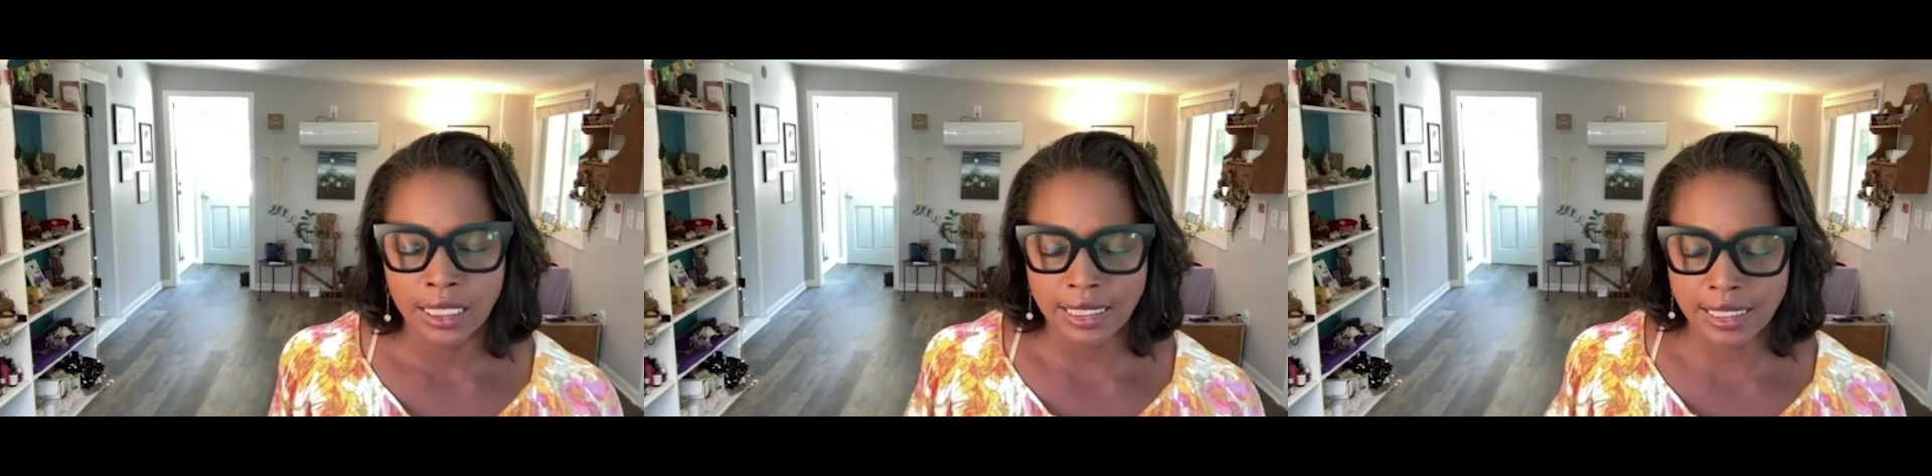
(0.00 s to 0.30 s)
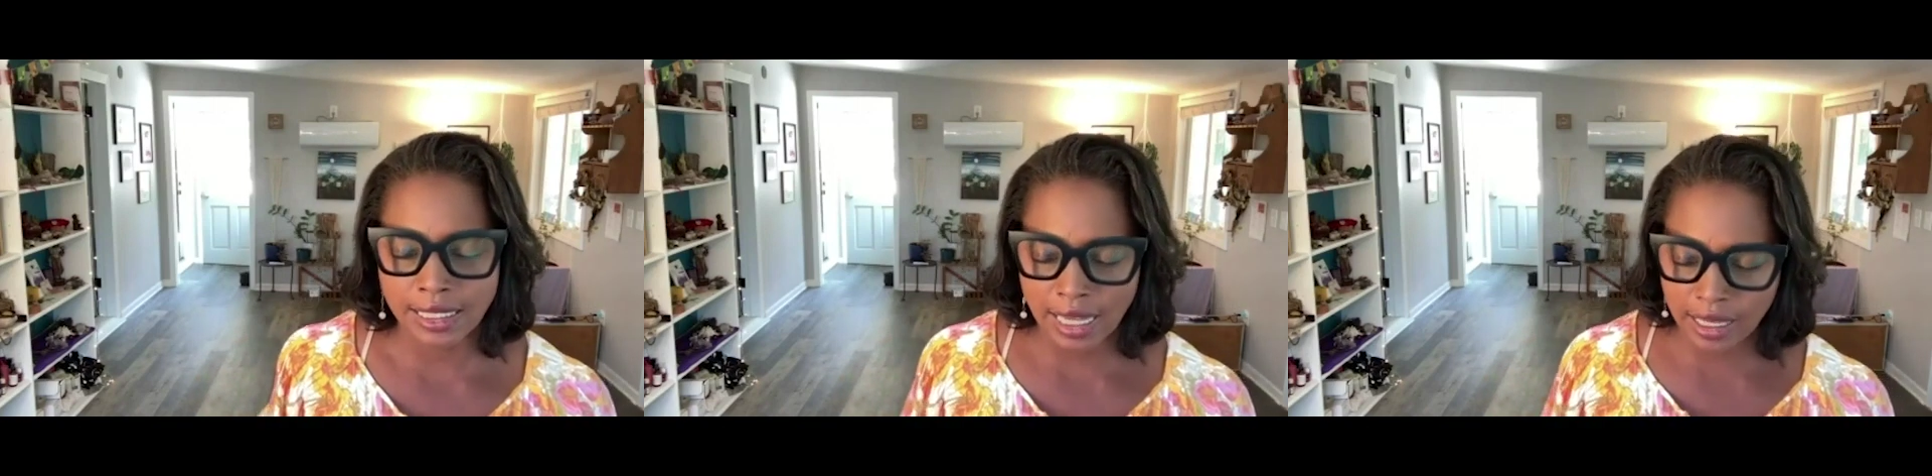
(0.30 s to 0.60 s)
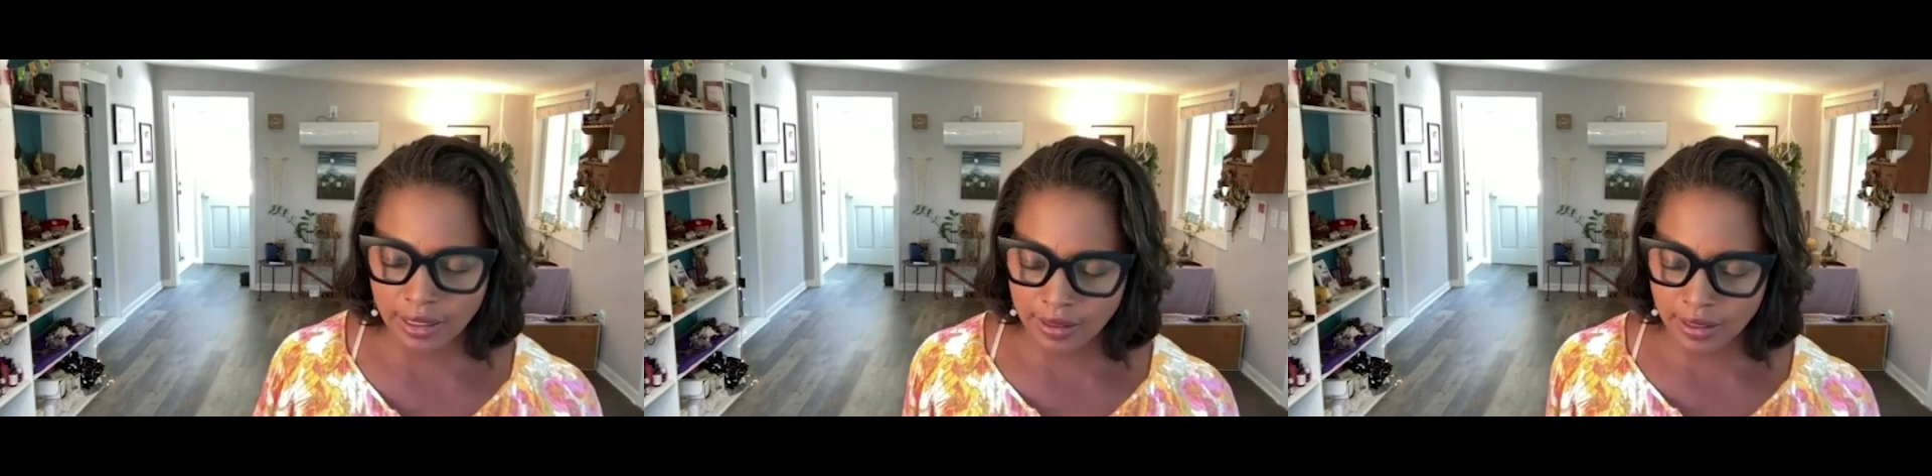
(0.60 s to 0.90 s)

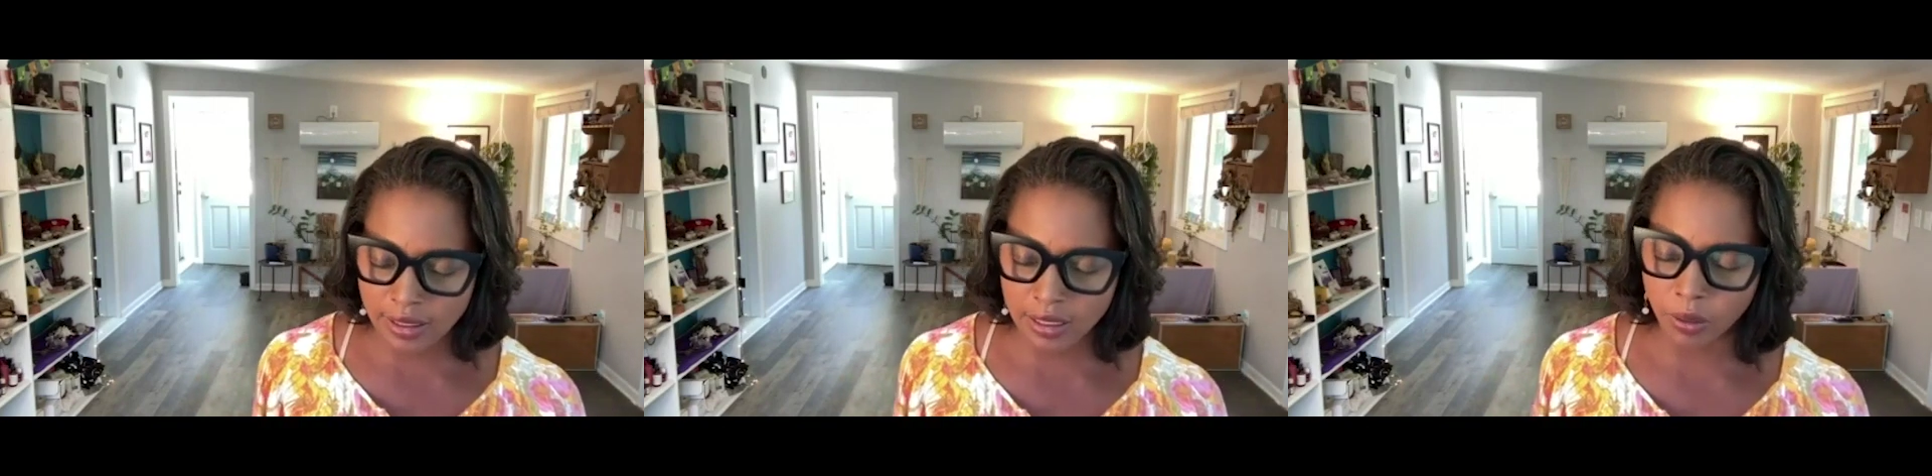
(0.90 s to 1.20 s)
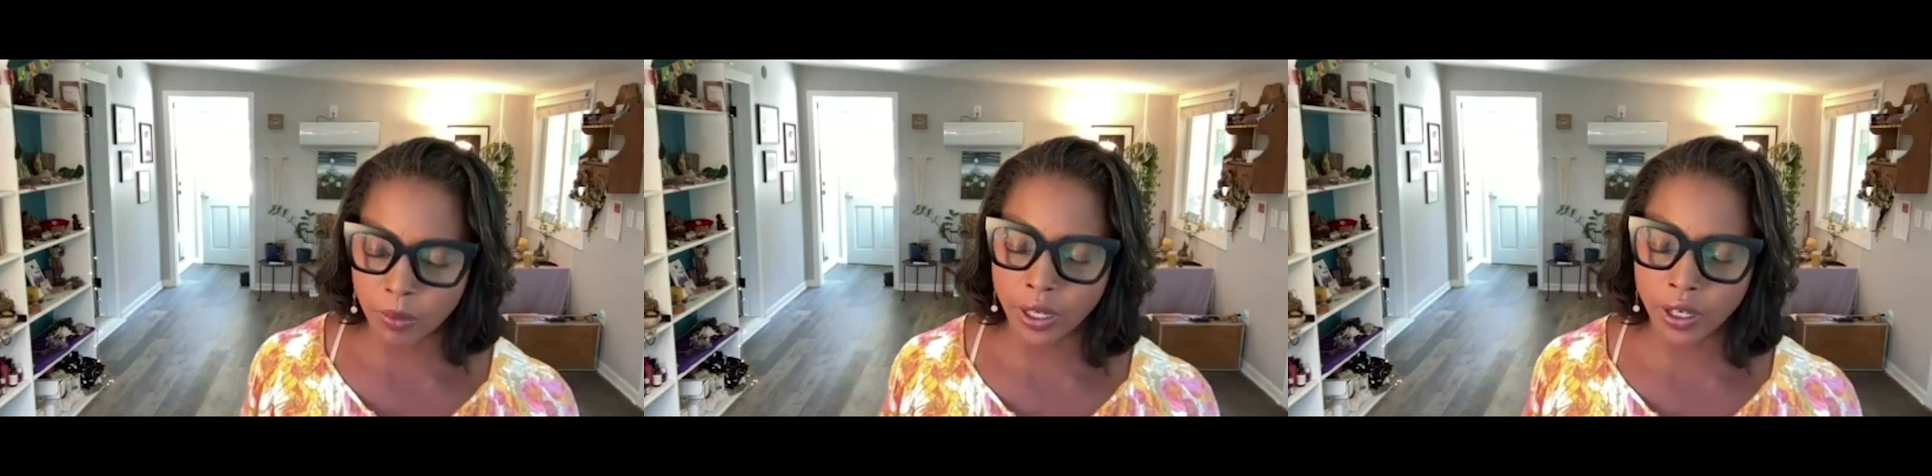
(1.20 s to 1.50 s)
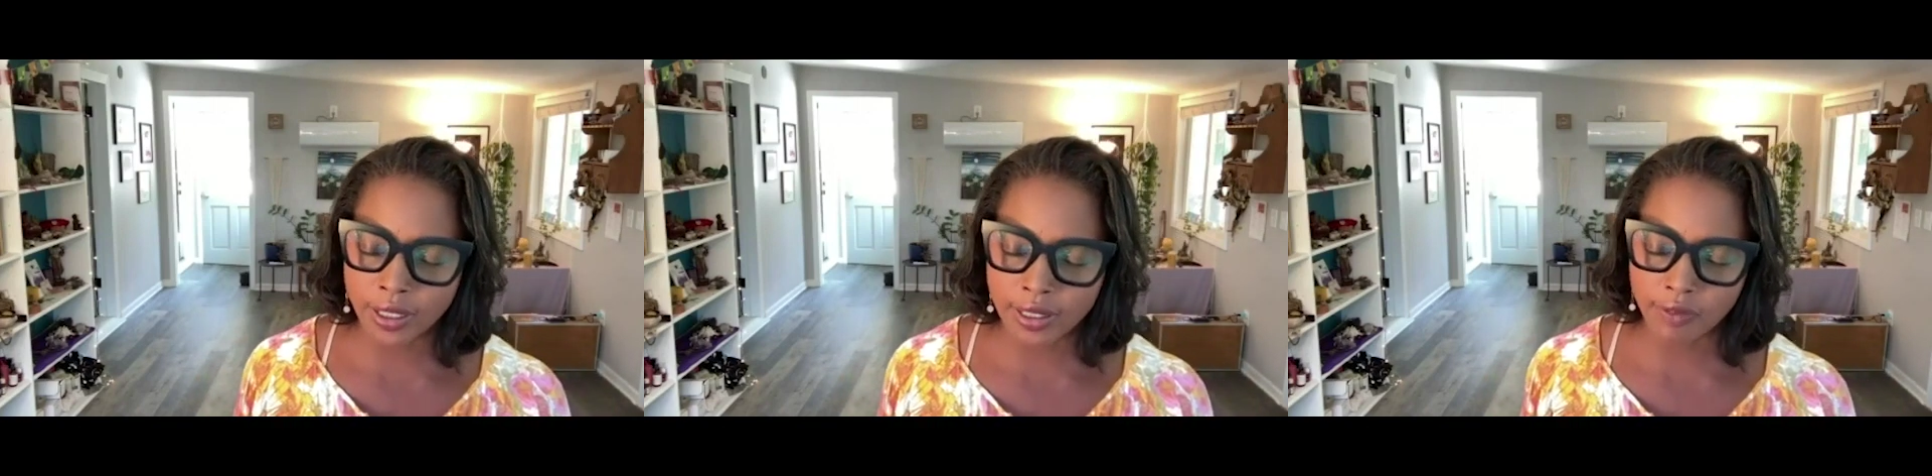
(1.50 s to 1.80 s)
extend this
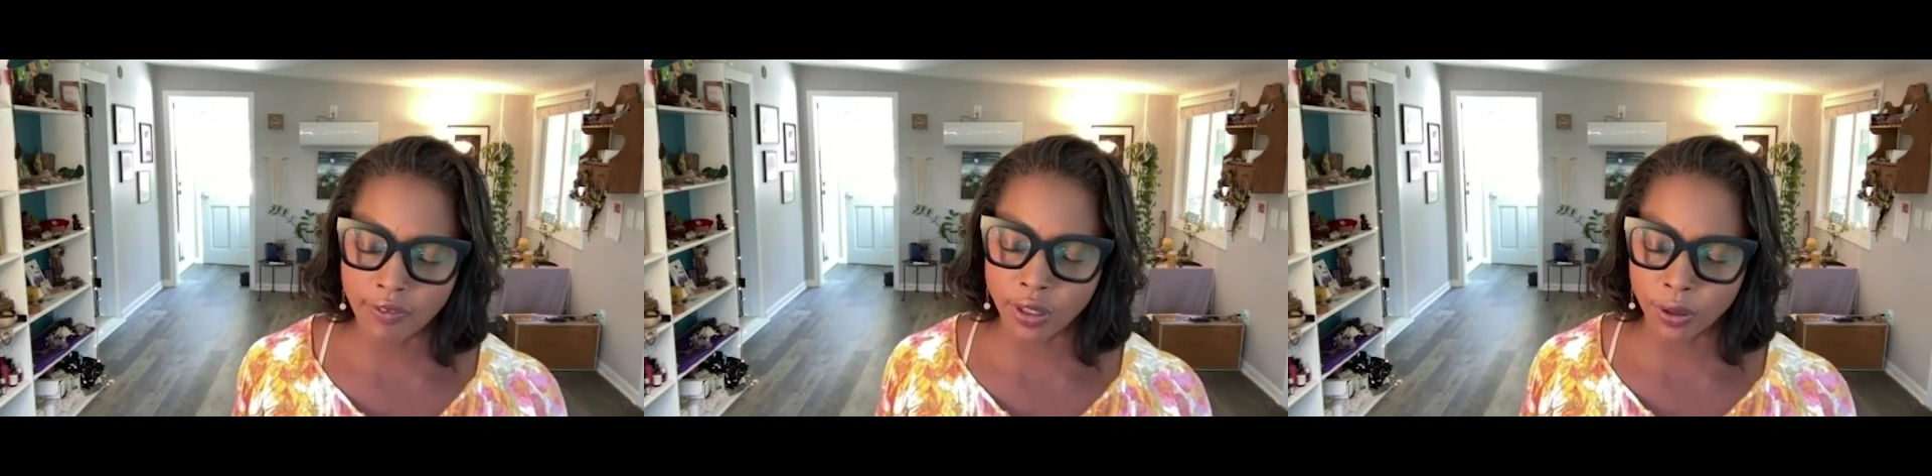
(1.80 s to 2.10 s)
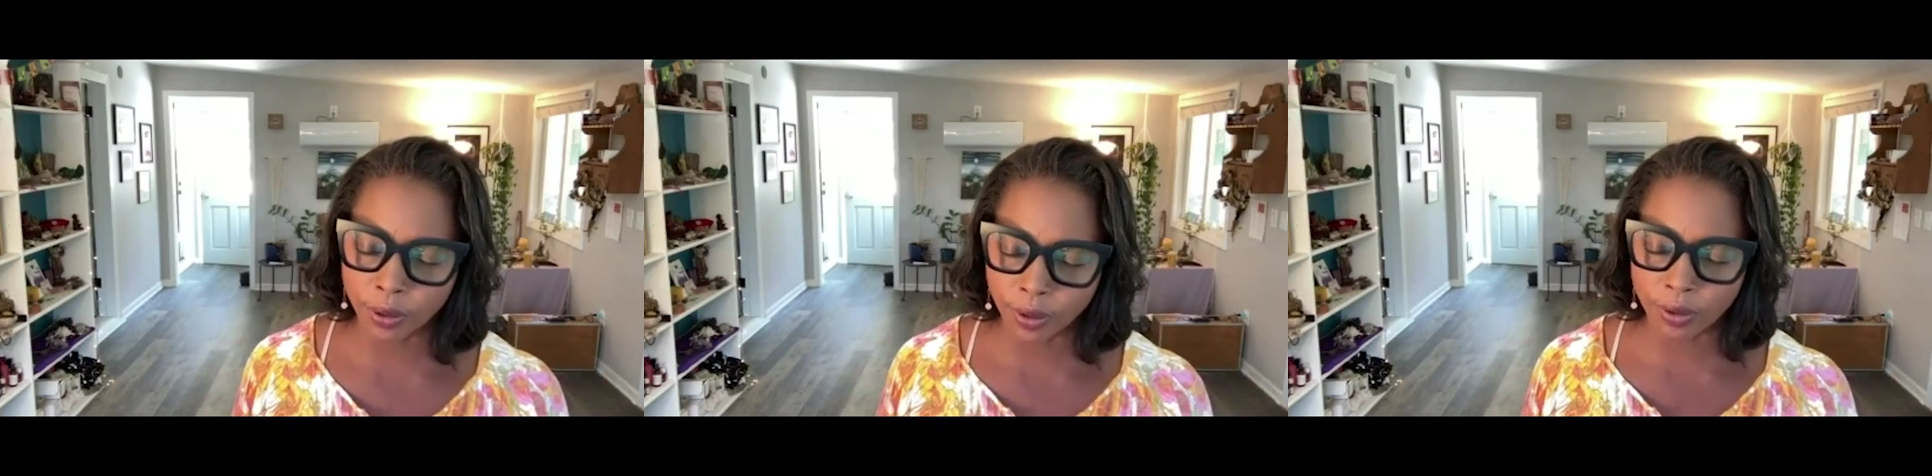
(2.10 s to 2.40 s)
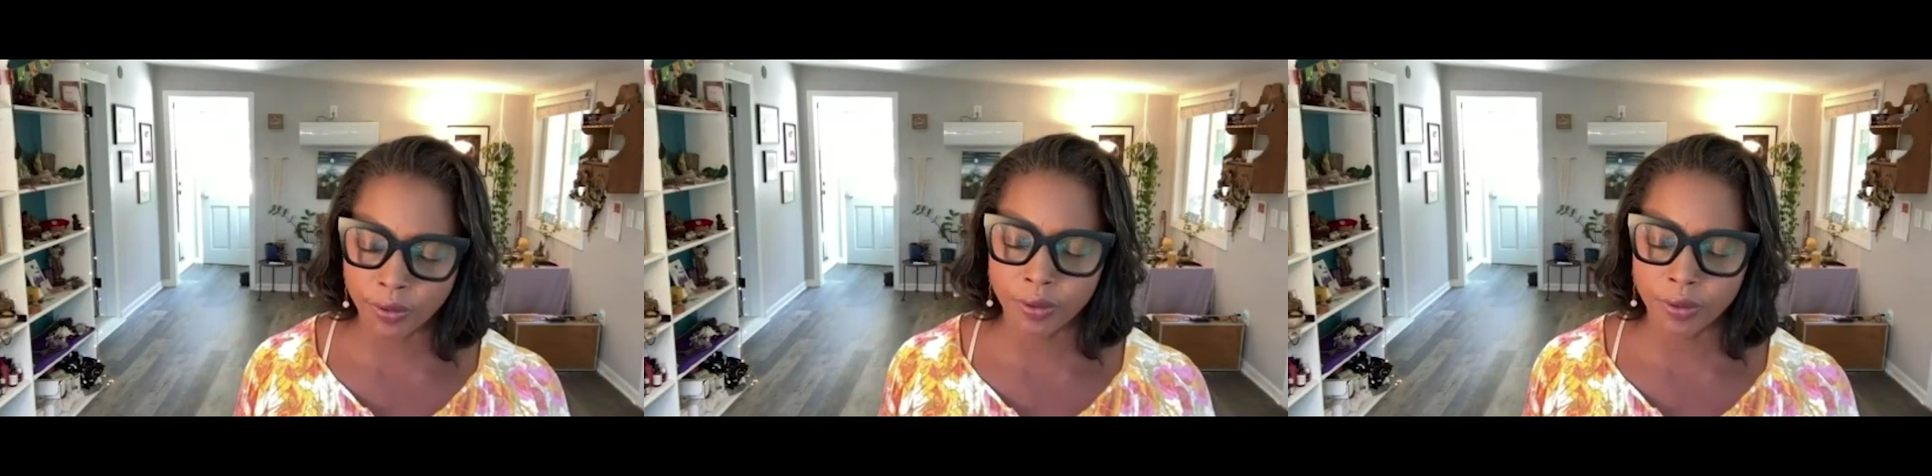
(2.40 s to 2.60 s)
awareness of the earth,